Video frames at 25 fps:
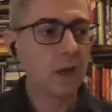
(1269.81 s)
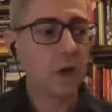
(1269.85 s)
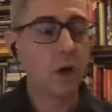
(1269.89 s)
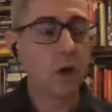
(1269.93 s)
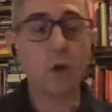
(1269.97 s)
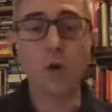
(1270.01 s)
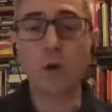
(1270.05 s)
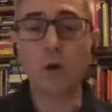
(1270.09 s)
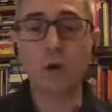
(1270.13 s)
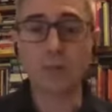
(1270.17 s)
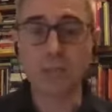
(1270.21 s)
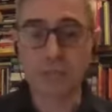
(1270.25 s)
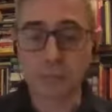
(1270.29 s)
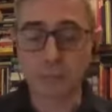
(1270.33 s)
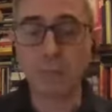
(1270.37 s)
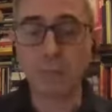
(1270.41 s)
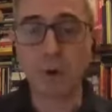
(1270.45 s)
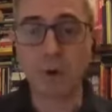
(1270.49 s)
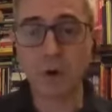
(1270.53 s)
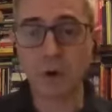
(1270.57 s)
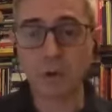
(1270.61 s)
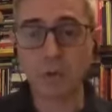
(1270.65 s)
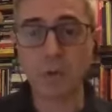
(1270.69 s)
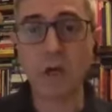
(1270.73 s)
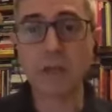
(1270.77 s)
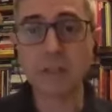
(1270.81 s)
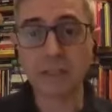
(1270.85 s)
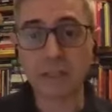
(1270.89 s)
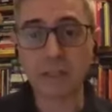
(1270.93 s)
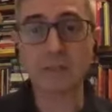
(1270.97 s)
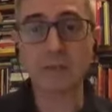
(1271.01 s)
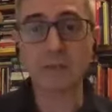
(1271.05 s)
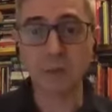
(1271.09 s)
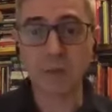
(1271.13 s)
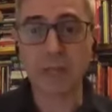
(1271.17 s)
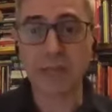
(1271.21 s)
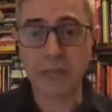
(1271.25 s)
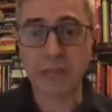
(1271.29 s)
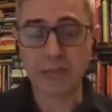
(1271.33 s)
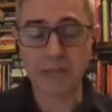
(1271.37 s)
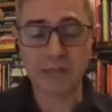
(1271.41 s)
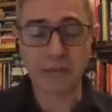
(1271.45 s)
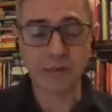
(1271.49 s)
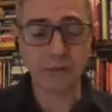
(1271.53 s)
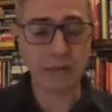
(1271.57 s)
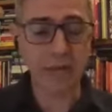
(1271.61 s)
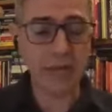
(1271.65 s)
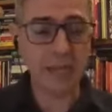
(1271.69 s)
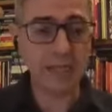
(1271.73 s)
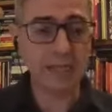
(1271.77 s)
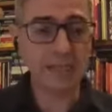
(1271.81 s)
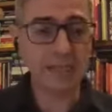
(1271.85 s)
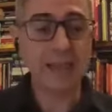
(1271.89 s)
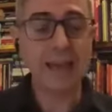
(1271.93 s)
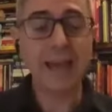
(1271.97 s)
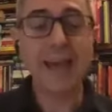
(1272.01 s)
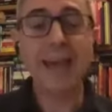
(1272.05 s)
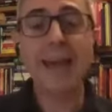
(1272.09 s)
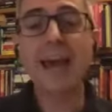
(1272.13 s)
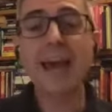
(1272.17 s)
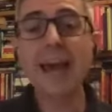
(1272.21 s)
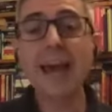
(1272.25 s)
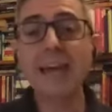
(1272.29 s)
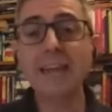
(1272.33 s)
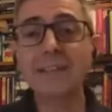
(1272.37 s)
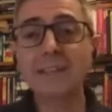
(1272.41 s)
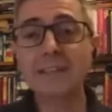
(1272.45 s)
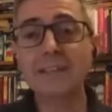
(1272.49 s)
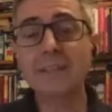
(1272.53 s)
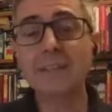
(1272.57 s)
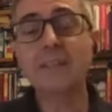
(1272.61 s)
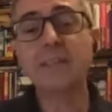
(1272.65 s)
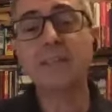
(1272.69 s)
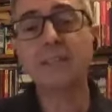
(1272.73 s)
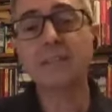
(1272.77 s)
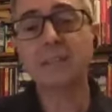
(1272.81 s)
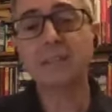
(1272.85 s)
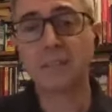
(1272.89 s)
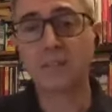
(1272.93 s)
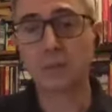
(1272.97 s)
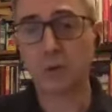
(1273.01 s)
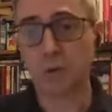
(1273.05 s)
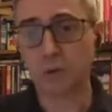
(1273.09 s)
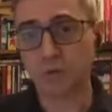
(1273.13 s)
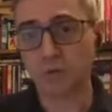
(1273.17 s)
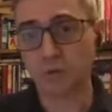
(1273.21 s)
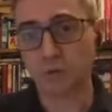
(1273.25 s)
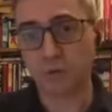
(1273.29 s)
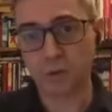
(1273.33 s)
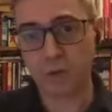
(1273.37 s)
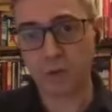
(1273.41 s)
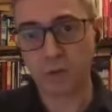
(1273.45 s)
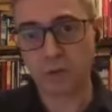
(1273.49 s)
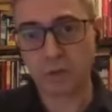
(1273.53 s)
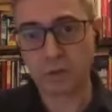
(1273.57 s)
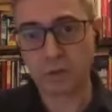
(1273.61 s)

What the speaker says: or a smaller one that we can create, and the software.